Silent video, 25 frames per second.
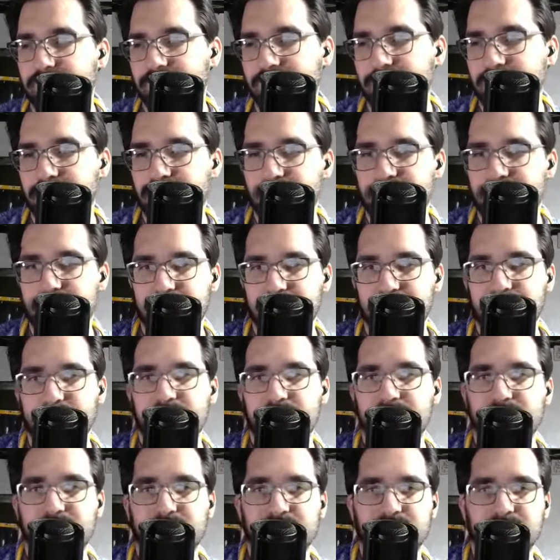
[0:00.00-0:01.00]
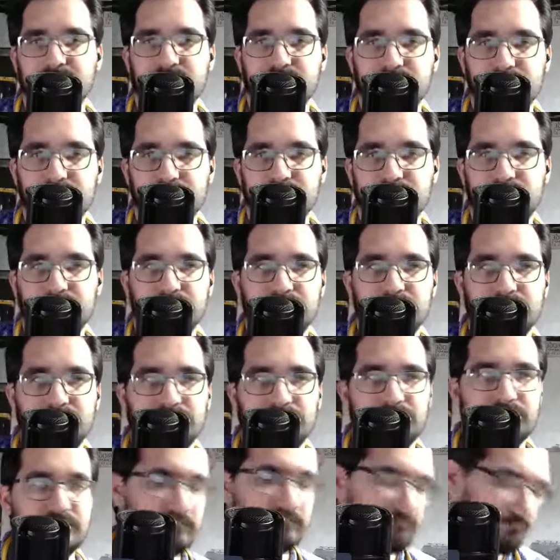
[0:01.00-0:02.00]
that's probably why
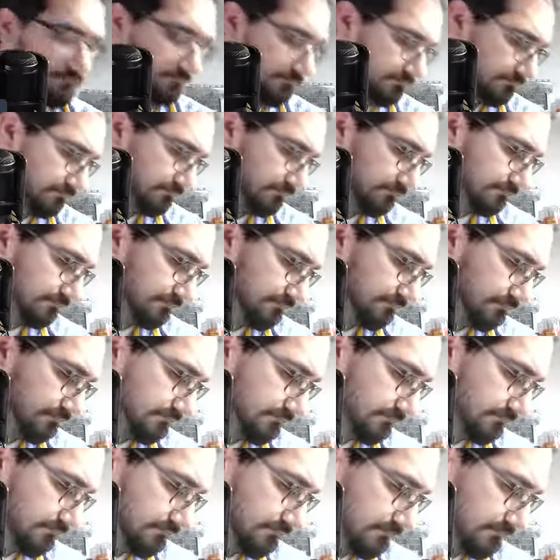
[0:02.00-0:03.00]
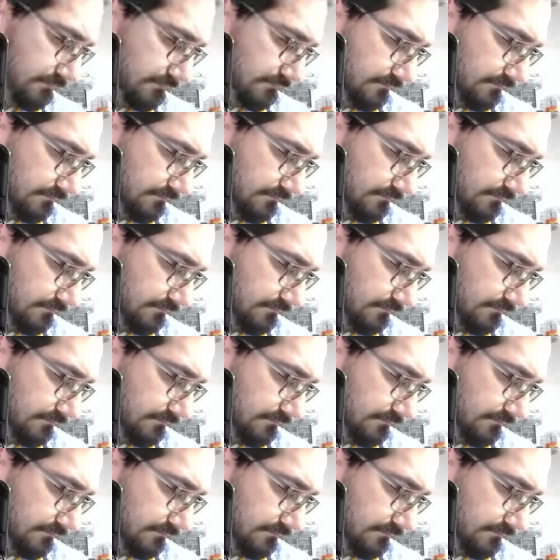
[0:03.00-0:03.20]
this is happening on